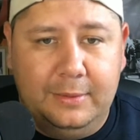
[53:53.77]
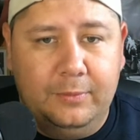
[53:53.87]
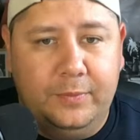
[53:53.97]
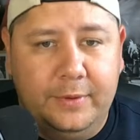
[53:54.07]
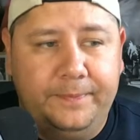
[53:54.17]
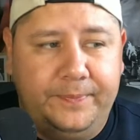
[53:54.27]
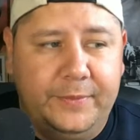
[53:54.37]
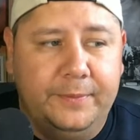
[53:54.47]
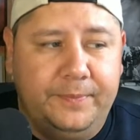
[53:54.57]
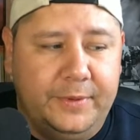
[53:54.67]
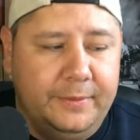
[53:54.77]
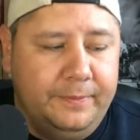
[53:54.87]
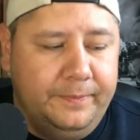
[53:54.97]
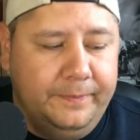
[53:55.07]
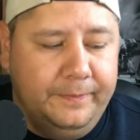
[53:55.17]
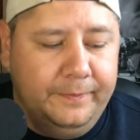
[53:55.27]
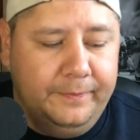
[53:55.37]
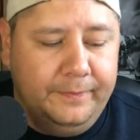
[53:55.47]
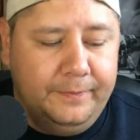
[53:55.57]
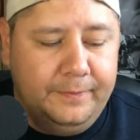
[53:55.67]
the the the
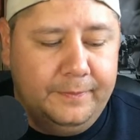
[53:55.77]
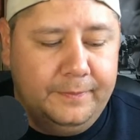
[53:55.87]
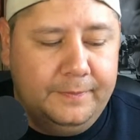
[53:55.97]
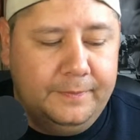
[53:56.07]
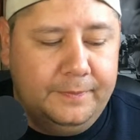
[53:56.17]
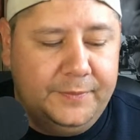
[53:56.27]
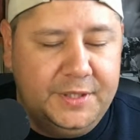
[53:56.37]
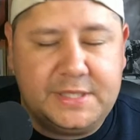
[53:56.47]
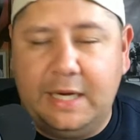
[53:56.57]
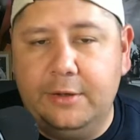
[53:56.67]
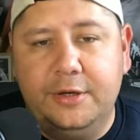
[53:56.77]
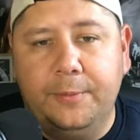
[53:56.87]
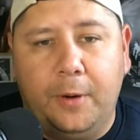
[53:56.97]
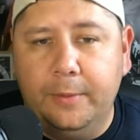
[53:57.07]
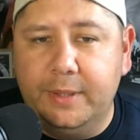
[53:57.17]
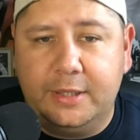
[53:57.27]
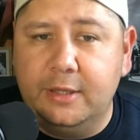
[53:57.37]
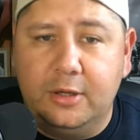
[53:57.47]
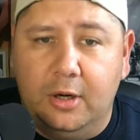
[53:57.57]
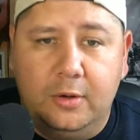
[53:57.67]
the scouting department
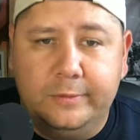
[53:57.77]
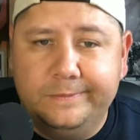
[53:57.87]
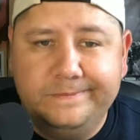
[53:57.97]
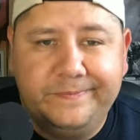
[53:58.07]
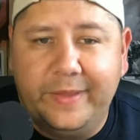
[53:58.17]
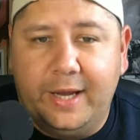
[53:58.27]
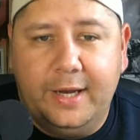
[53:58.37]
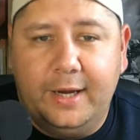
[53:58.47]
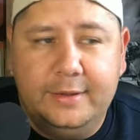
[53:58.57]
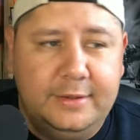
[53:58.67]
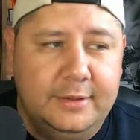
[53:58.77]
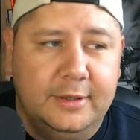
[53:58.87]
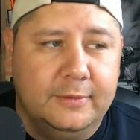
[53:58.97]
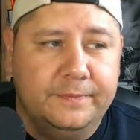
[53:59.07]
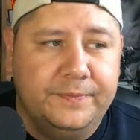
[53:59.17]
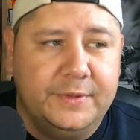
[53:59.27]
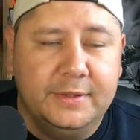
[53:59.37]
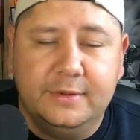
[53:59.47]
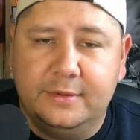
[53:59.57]
can go. The